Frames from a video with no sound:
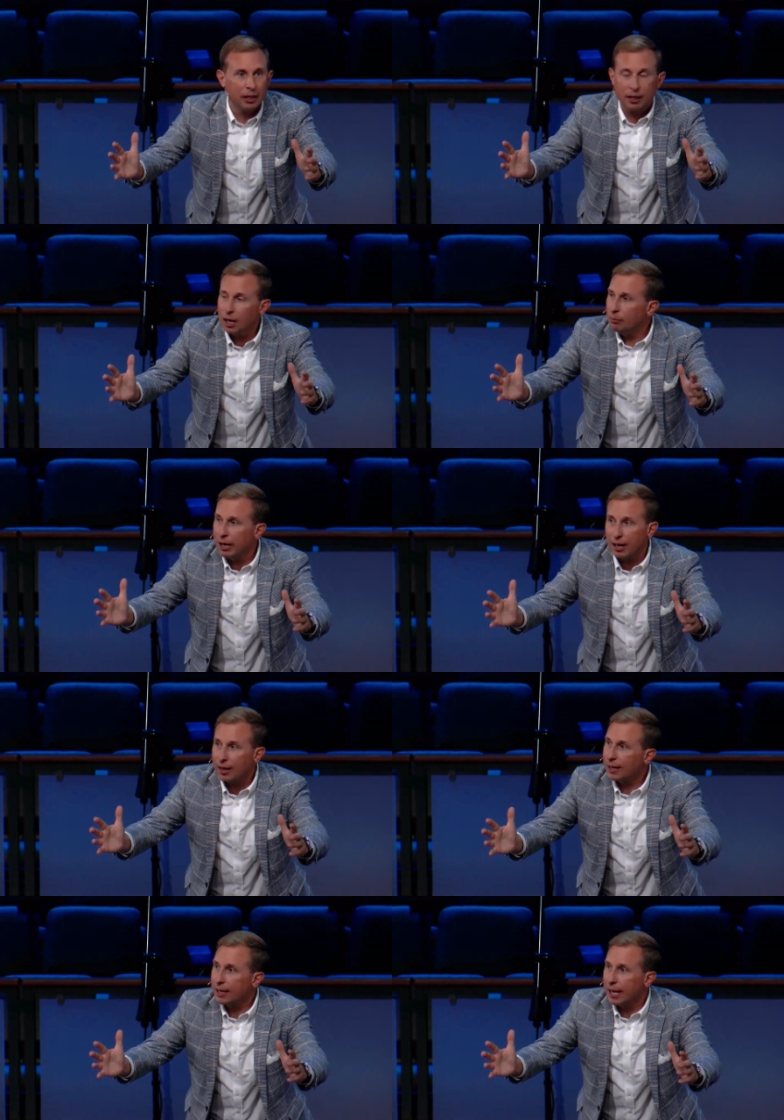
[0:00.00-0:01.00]
Come not
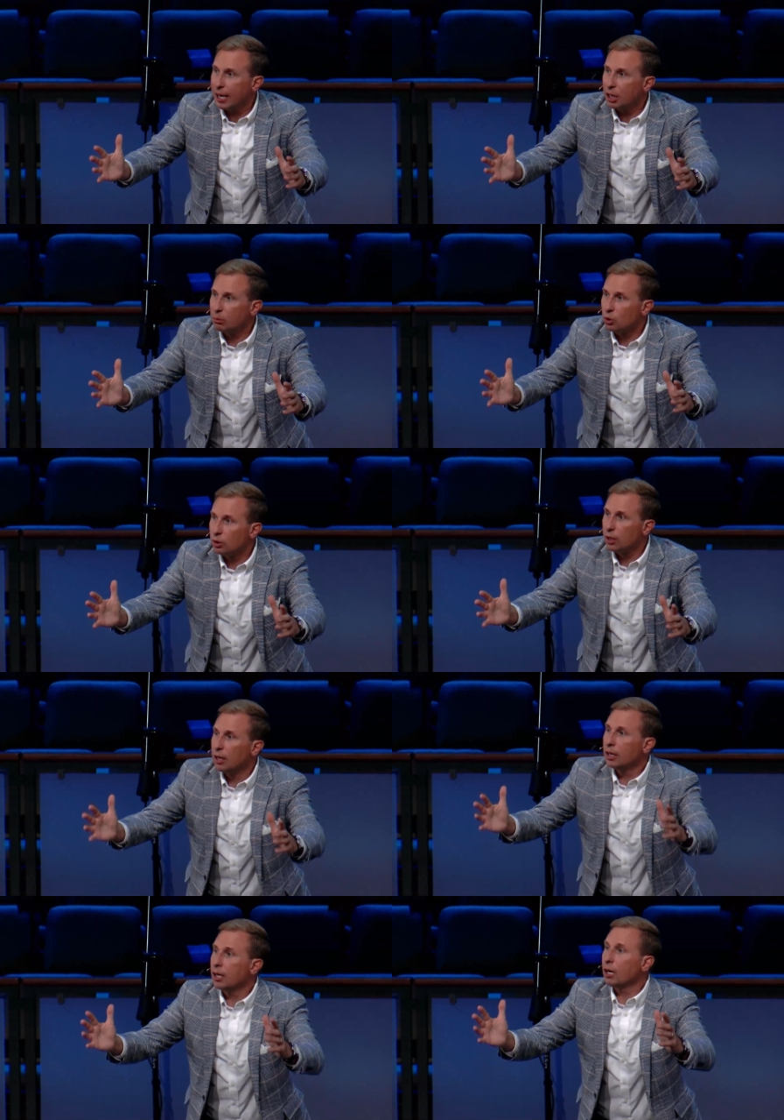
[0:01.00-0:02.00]
like an animal,
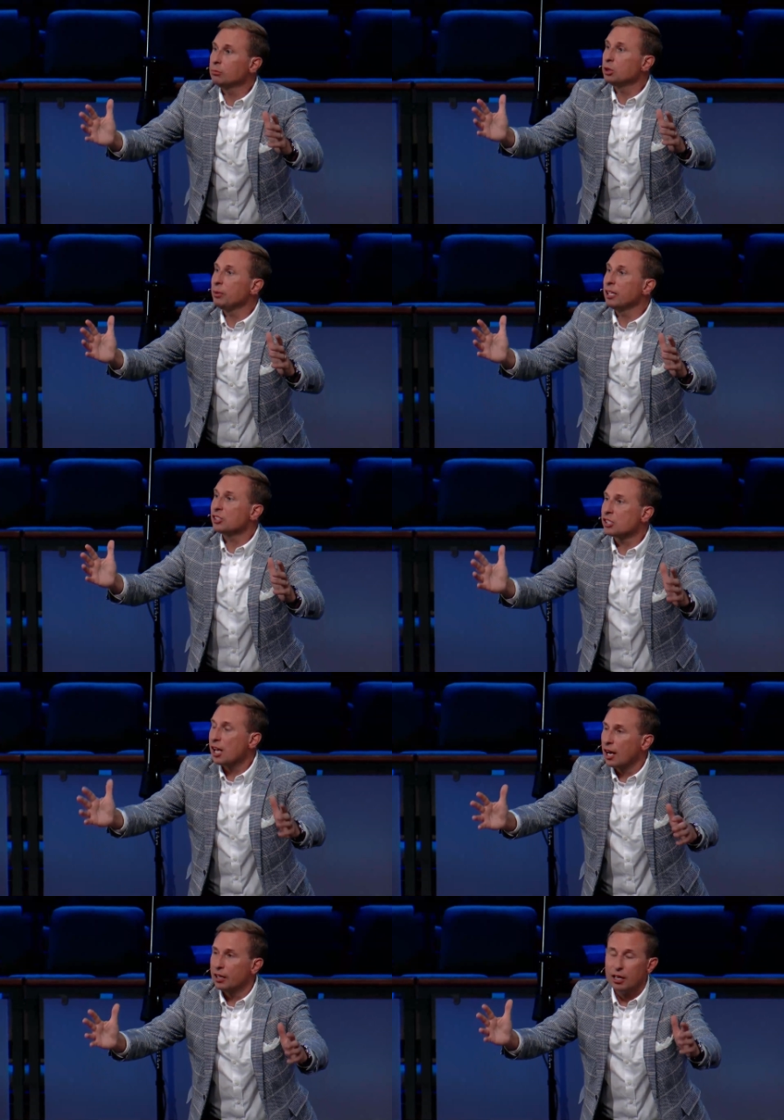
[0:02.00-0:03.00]
come to be a
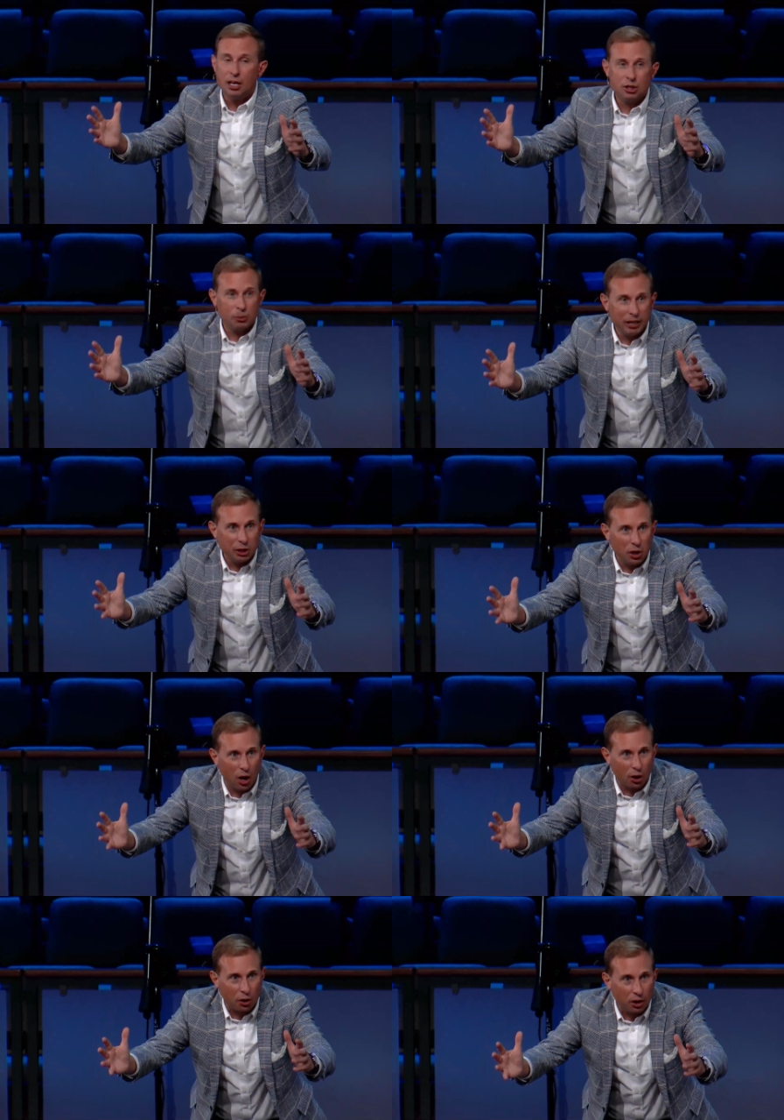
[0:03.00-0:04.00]
son, to be a
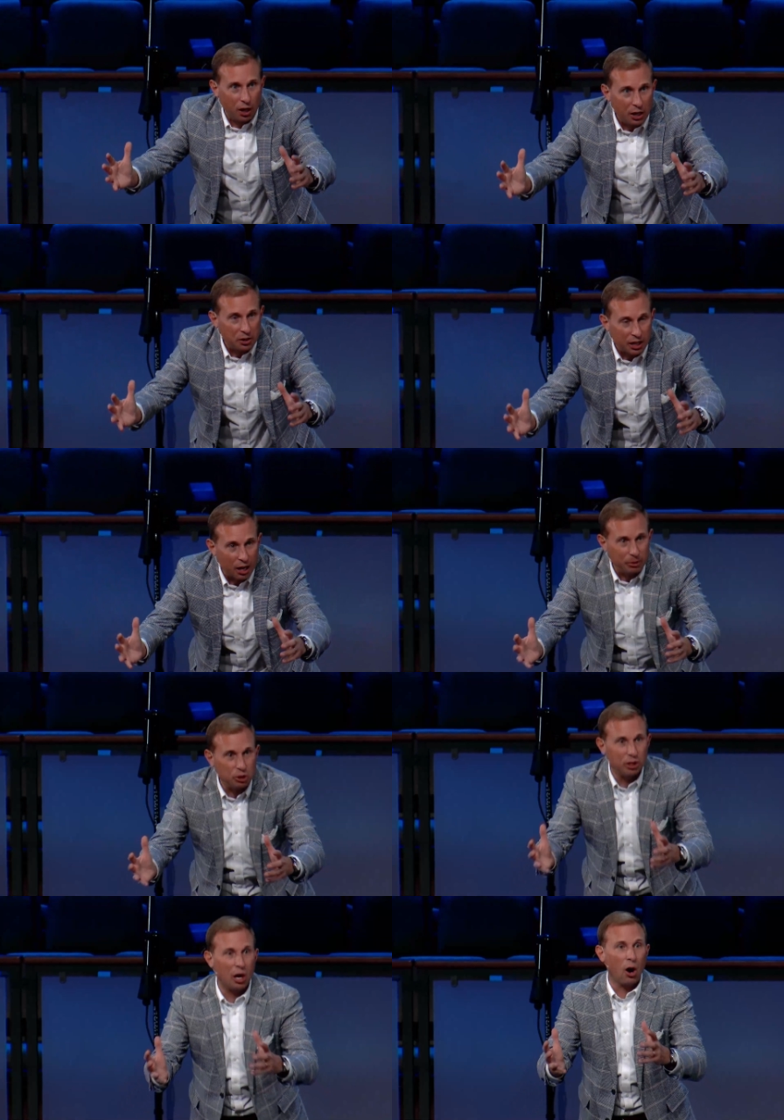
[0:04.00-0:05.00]
daughter, to come
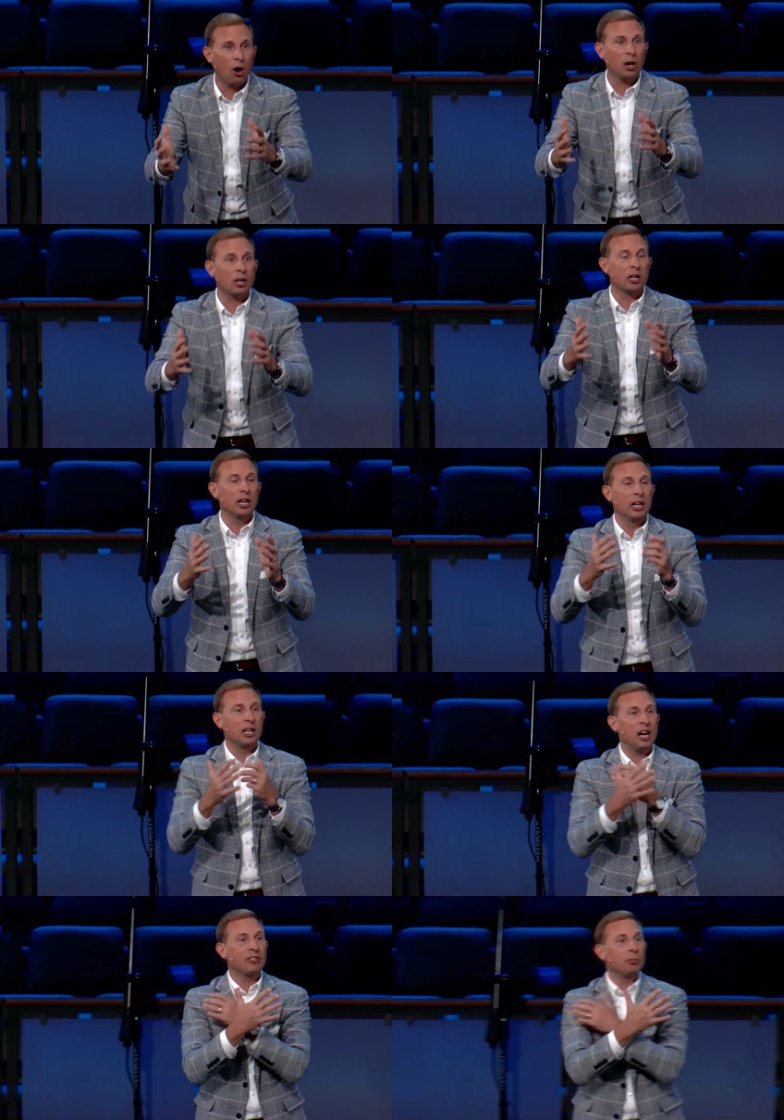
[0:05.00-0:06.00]
into the ark
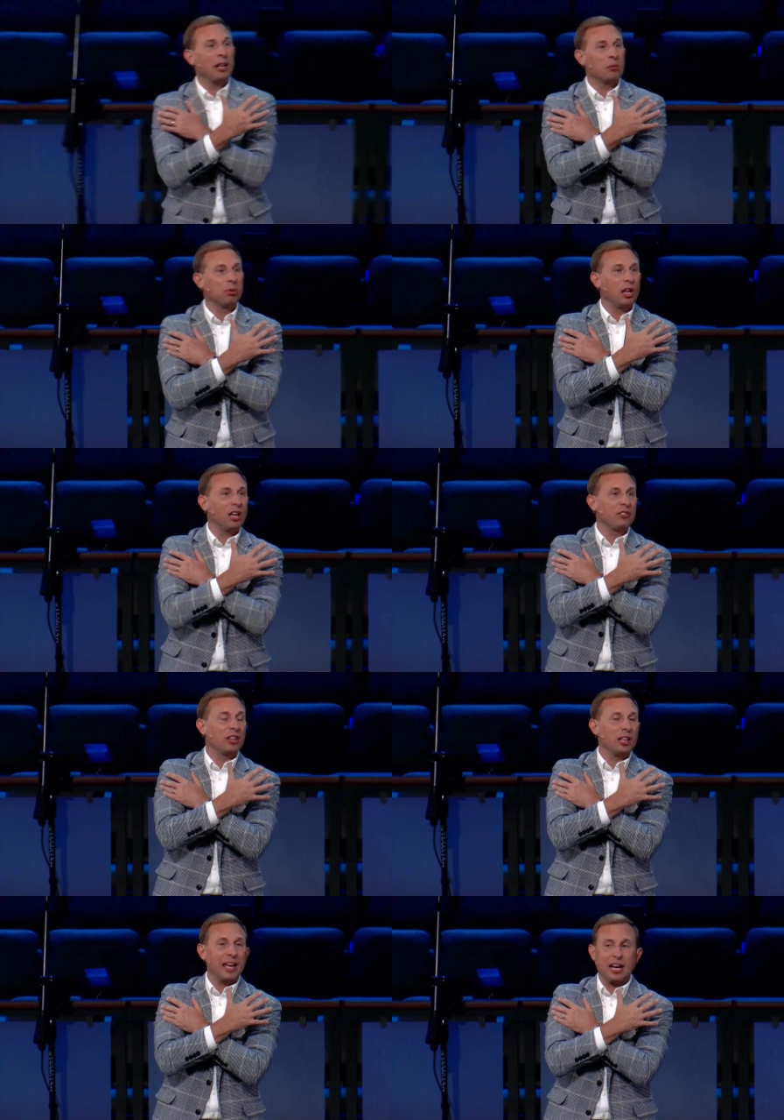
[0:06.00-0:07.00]
covered by the blood of
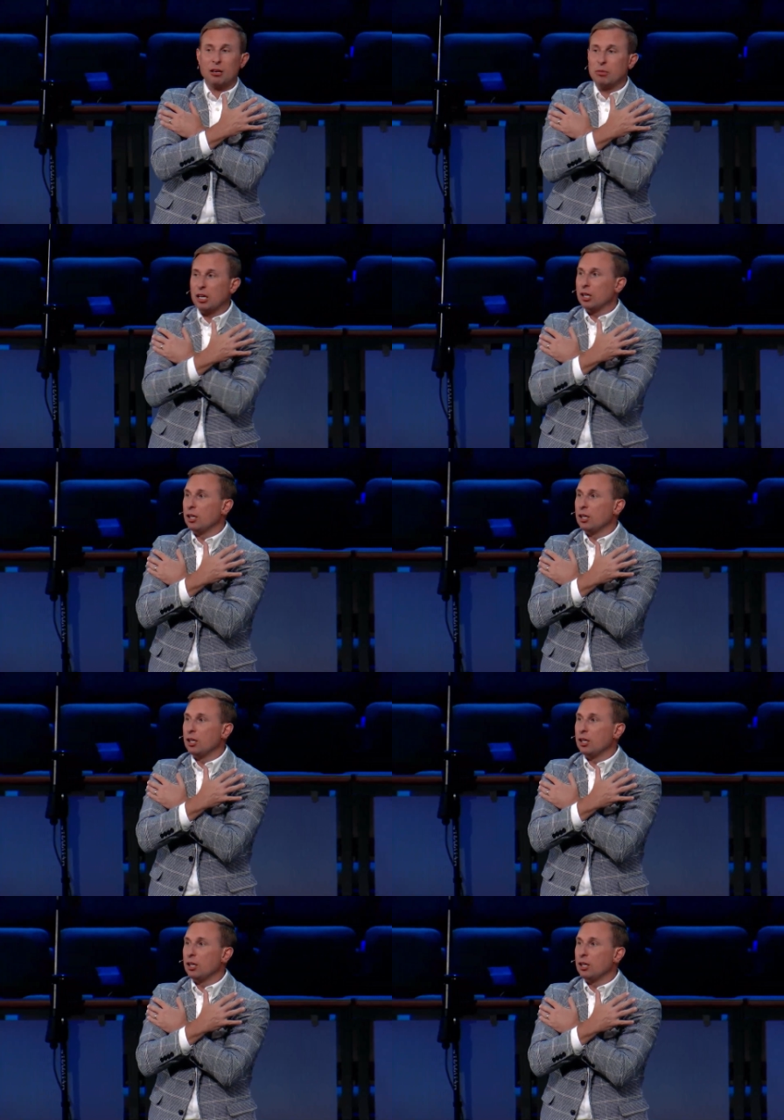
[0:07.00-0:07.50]
the Lamb